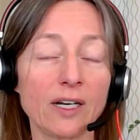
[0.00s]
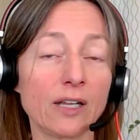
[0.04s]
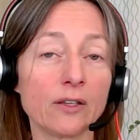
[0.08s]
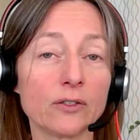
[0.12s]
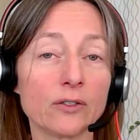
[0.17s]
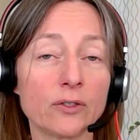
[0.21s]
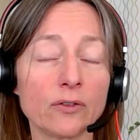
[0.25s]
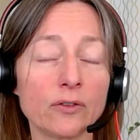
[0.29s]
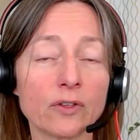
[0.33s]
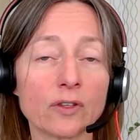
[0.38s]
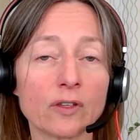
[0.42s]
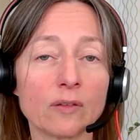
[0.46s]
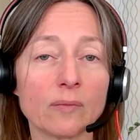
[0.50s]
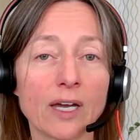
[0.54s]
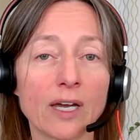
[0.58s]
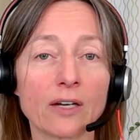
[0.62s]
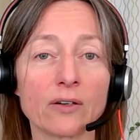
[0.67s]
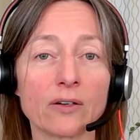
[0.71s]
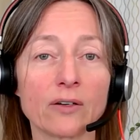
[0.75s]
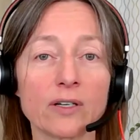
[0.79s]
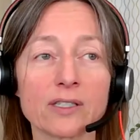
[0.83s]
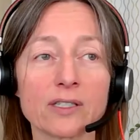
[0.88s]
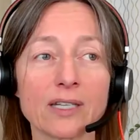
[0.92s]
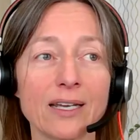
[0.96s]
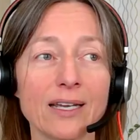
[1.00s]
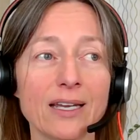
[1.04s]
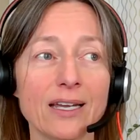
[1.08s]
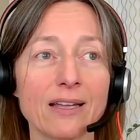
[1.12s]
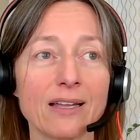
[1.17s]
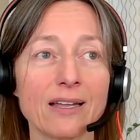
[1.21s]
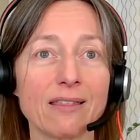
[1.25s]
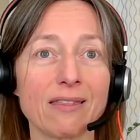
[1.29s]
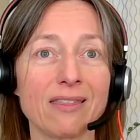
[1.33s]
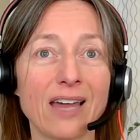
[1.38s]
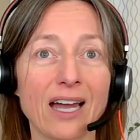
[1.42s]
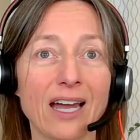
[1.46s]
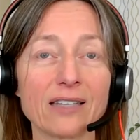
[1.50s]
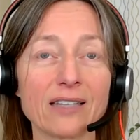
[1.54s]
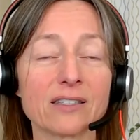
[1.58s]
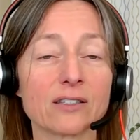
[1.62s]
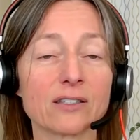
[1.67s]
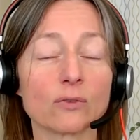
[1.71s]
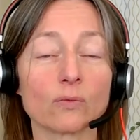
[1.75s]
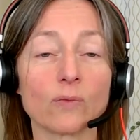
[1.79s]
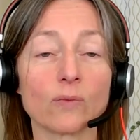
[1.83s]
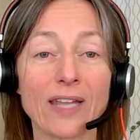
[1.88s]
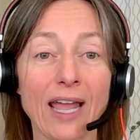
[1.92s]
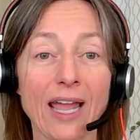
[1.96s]
And the truth of the matter is, that's
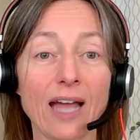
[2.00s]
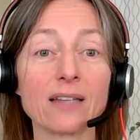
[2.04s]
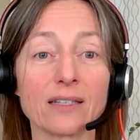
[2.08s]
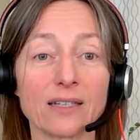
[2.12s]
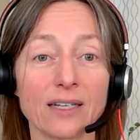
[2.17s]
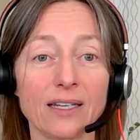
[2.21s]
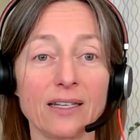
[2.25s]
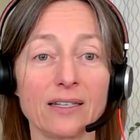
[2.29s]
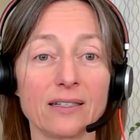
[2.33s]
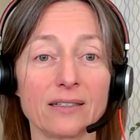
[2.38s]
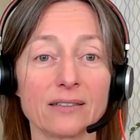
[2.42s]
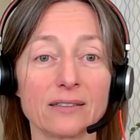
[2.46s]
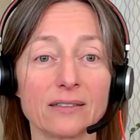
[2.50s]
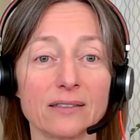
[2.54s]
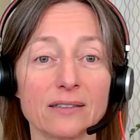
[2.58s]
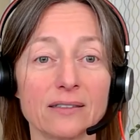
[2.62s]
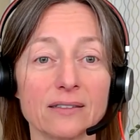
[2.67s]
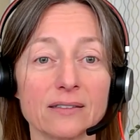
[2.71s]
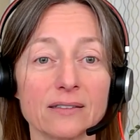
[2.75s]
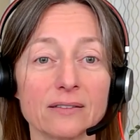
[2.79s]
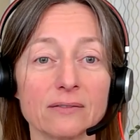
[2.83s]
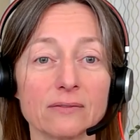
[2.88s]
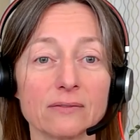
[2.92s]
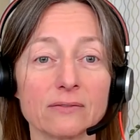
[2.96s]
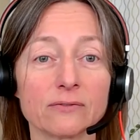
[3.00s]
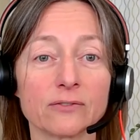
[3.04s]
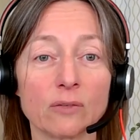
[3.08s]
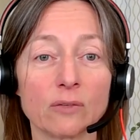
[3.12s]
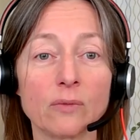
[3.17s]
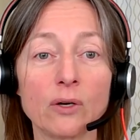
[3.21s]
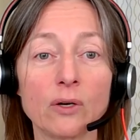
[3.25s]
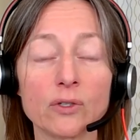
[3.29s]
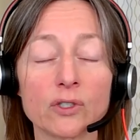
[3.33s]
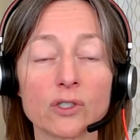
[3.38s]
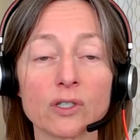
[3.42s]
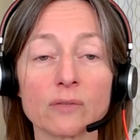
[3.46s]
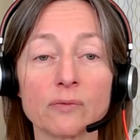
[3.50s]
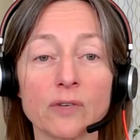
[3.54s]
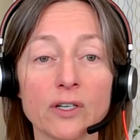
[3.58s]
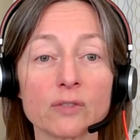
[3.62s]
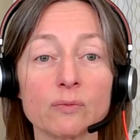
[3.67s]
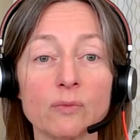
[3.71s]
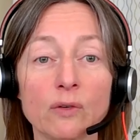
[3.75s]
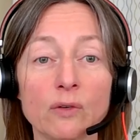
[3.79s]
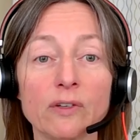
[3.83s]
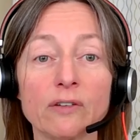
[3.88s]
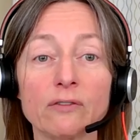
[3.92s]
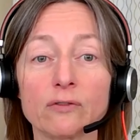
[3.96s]
the reality for most of
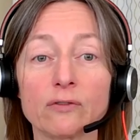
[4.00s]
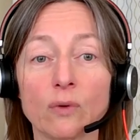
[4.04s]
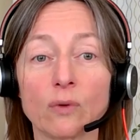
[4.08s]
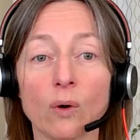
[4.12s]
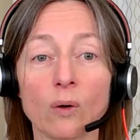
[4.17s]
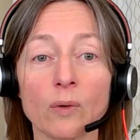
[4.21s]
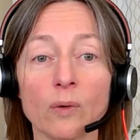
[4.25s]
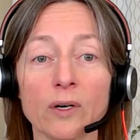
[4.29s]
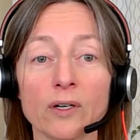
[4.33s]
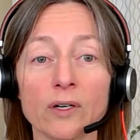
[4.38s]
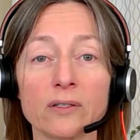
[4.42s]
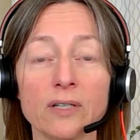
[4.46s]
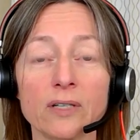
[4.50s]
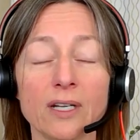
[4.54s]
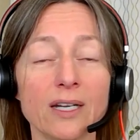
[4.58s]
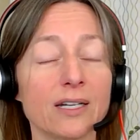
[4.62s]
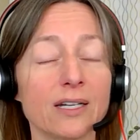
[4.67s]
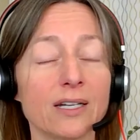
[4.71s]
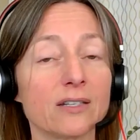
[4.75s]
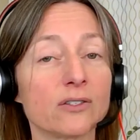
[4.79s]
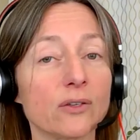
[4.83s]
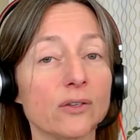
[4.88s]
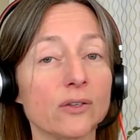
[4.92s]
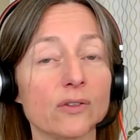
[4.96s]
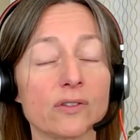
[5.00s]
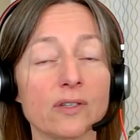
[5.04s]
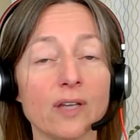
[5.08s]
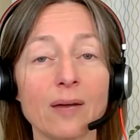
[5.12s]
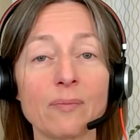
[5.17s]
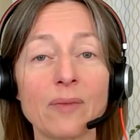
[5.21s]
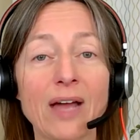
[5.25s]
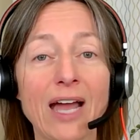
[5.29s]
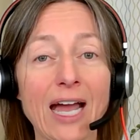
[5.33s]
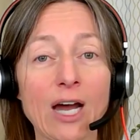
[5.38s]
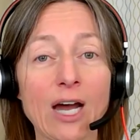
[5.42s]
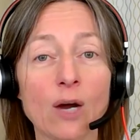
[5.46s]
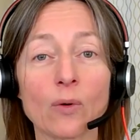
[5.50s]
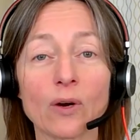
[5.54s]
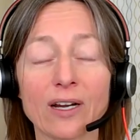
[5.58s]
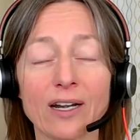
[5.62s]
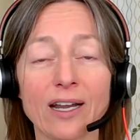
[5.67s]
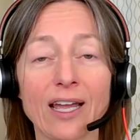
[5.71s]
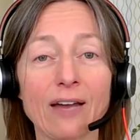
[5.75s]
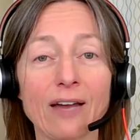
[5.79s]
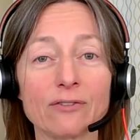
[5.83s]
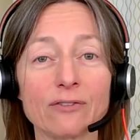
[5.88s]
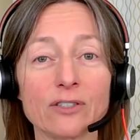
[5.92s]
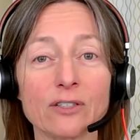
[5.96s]
us moving forward. So somehow we're going
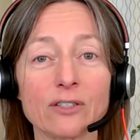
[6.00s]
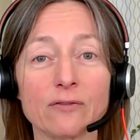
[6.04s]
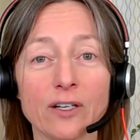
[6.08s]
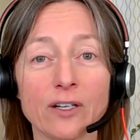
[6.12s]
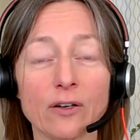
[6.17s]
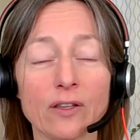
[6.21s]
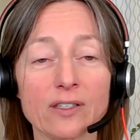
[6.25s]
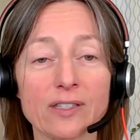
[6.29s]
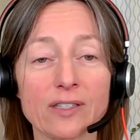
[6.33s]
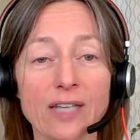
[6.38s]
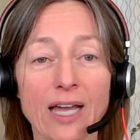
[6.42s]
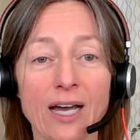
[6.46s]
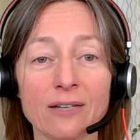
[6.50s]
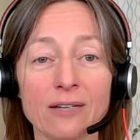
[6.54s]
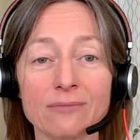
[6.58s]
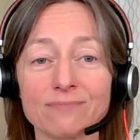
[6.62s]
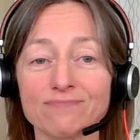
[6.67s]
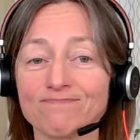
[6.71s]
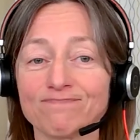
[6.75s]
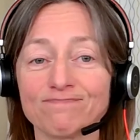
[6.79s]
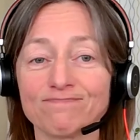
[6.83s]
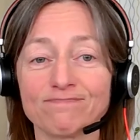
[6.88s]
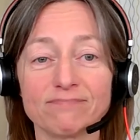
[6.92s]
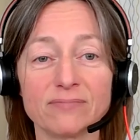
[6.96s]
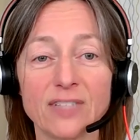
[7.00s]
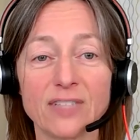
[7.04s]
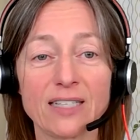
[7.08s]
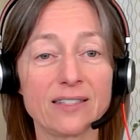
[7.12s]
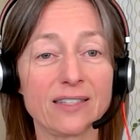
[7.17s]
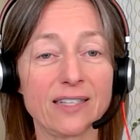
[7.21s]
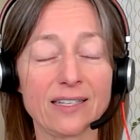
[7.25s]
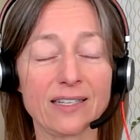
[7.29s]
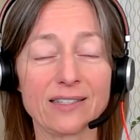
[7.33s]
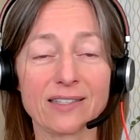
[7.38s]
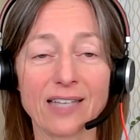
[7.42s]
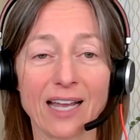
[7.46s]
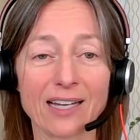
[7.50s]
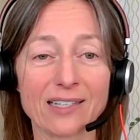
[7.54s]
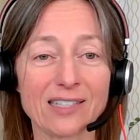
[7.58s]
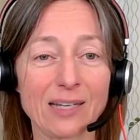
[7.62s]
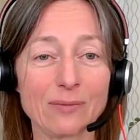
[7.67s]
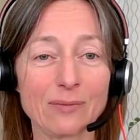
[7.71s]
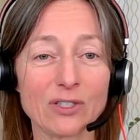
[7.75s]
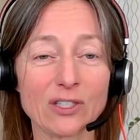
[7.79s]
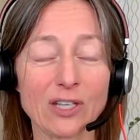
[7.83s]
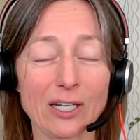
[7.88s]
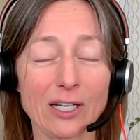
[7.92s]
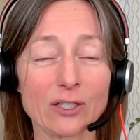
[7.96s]
to have to figure this out. It's the yeah. exact
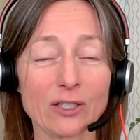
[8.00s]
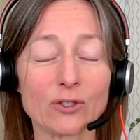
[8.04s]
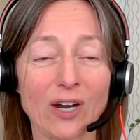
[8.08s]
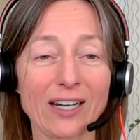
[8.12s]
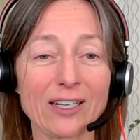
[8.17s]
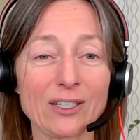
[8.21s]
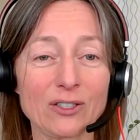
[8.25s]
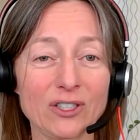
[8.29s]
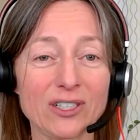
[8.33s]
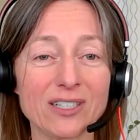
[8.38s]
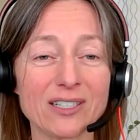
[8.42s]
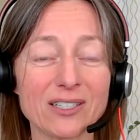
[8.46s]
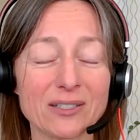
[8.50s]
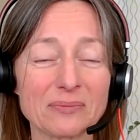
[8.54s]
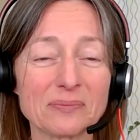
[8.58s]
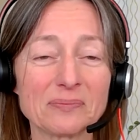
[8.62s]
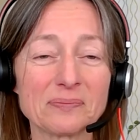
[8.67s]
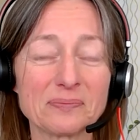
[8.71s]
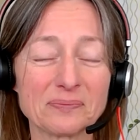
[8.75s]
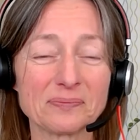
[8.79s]
same set of strategies.